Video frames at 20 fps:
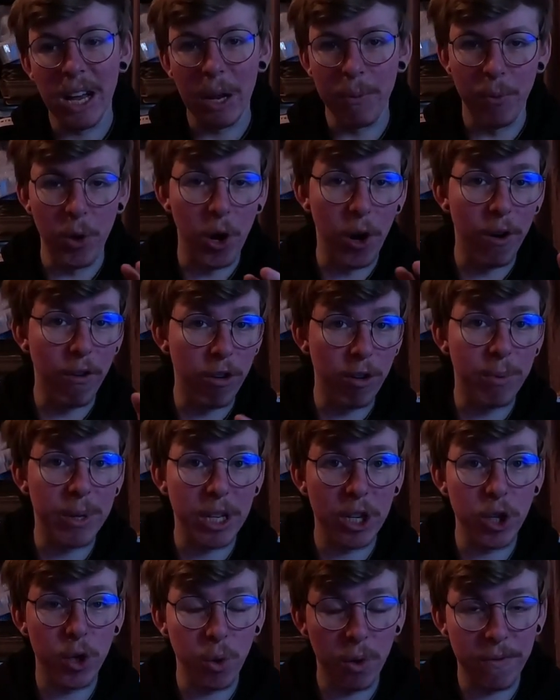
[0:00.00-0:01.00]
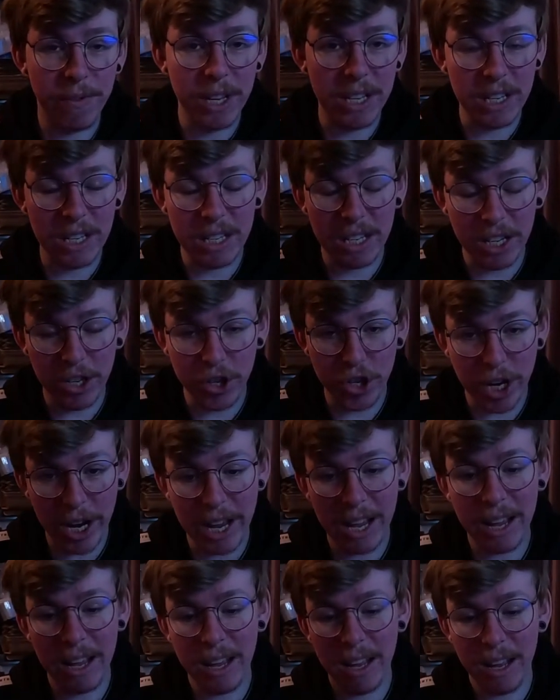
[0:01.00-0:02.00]
I'm not 100% sure if this is
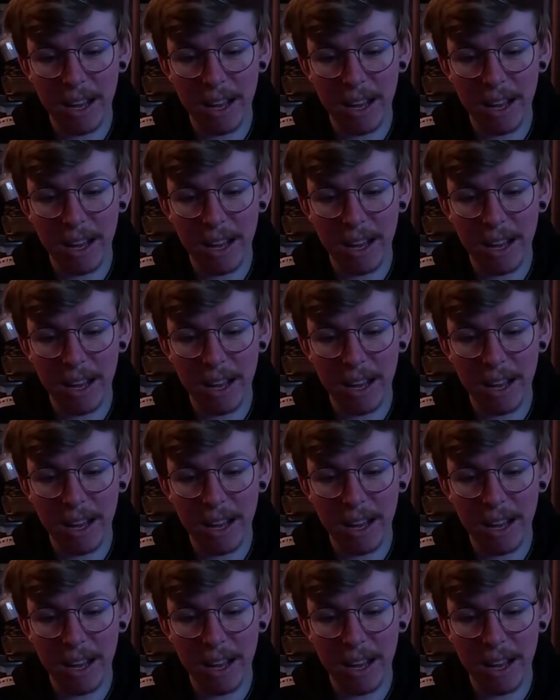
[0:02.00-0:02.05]
legit,